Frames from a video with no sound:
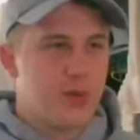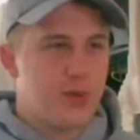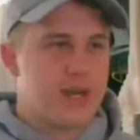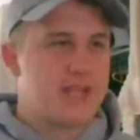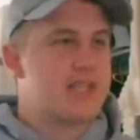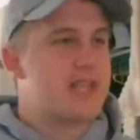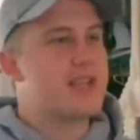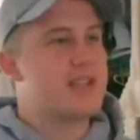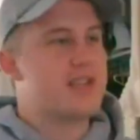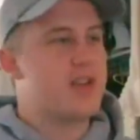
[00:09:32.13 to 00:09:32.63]
You want
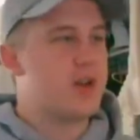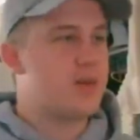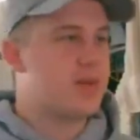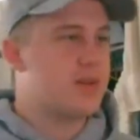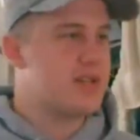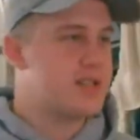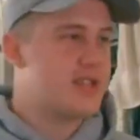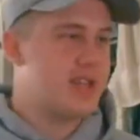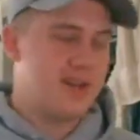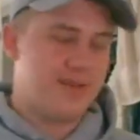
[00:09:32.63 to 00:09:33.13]
to send us
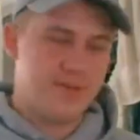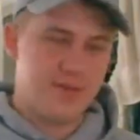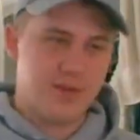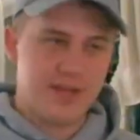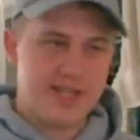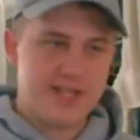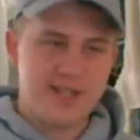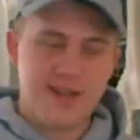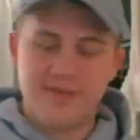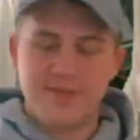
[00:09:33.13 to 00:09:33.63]
unreleased stuff,
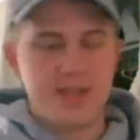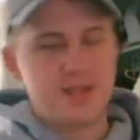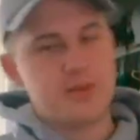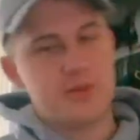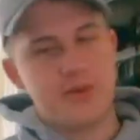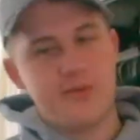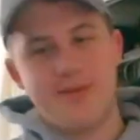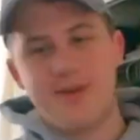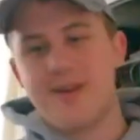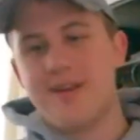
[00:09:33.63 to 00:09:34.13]
released stuff? Doesn't
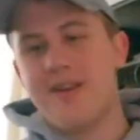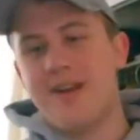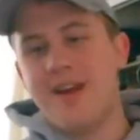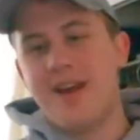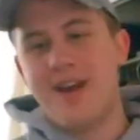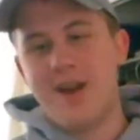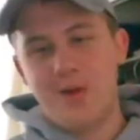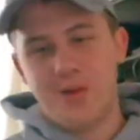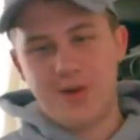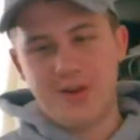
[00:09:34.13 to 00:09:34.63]
really matter.
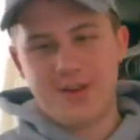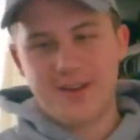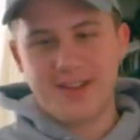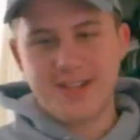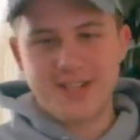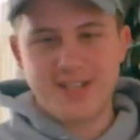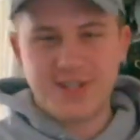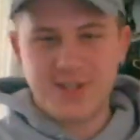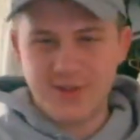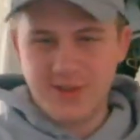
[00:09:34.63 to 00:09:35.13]
We're here to
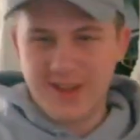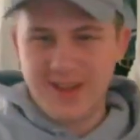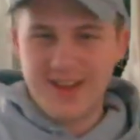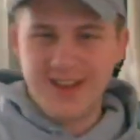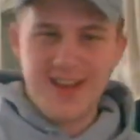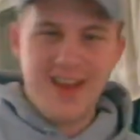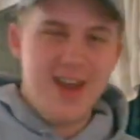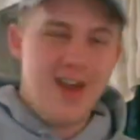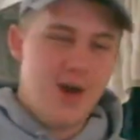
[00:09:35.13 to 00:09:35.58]
listen to it.